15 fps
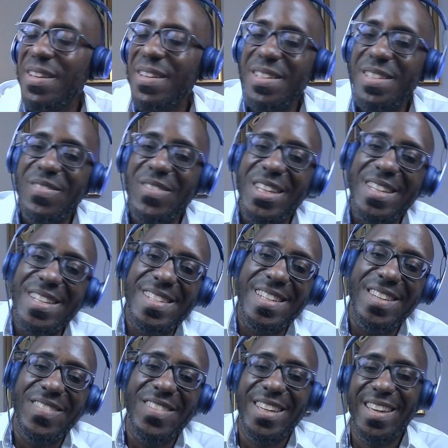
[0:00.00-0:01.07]
a little bit this
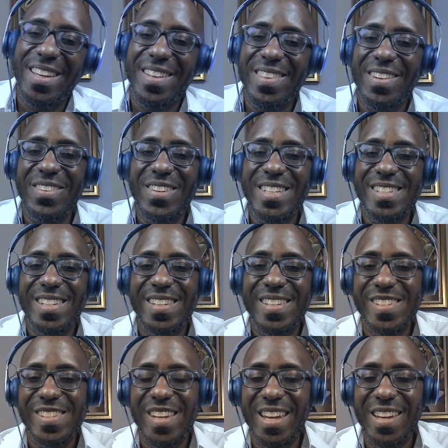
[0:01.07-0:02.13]
evening, Healthy
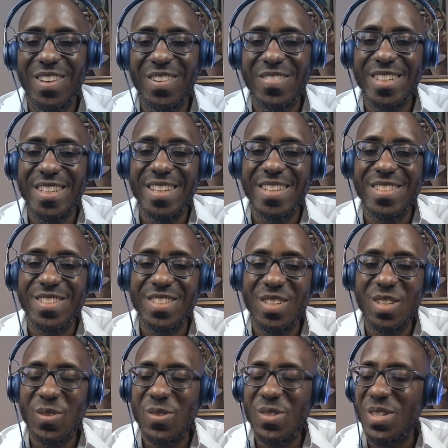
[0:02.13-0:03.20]
Reasoners. I'd love to
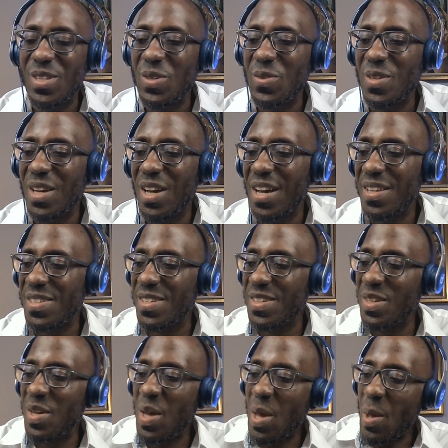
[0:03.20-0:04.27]
introduce to you
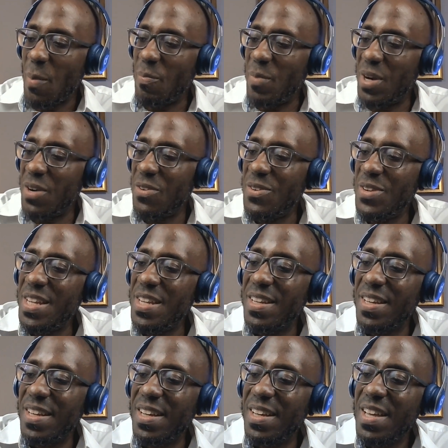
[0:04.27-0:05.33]
Dr.
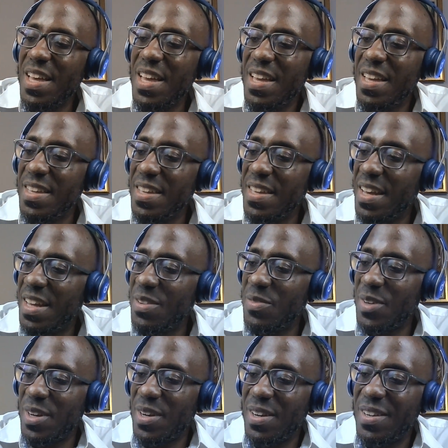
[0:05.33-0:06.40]
Marina
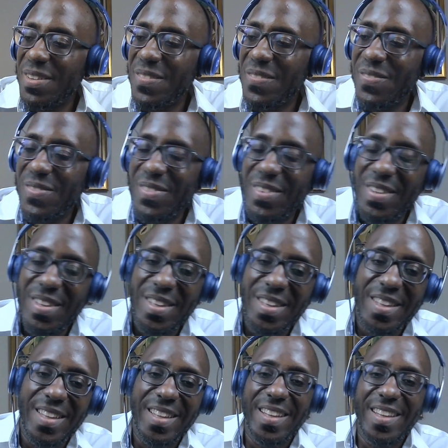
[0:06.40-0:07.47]
Yanover.
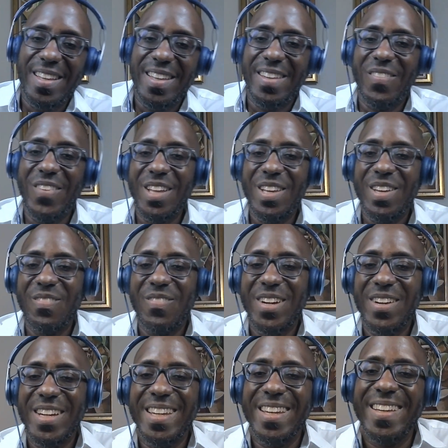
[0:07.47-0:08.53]
Welcome,
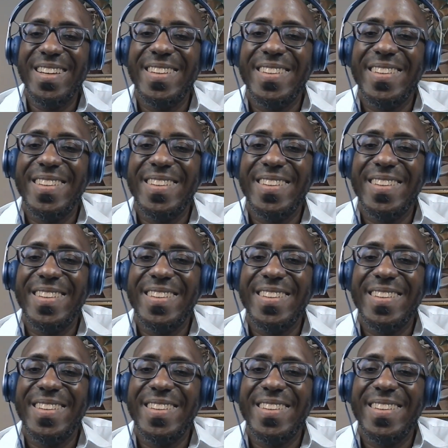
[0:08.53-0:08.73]
Marina.